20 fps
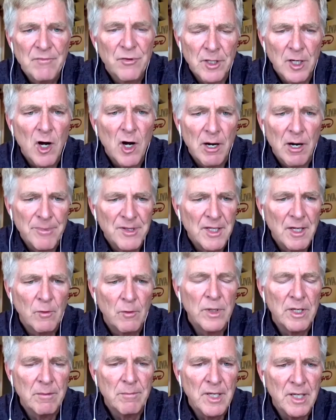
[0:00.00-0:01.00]
for the carbon
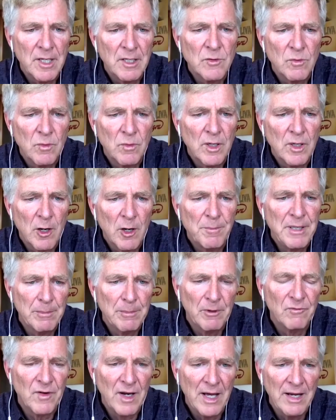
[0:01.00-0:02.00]
that we emit when our
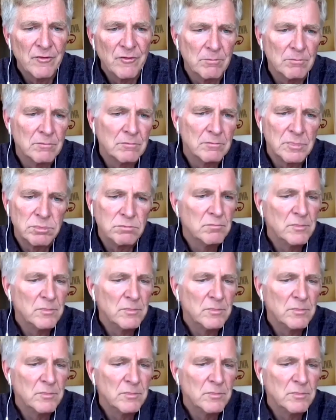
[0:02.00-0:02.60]
people fly from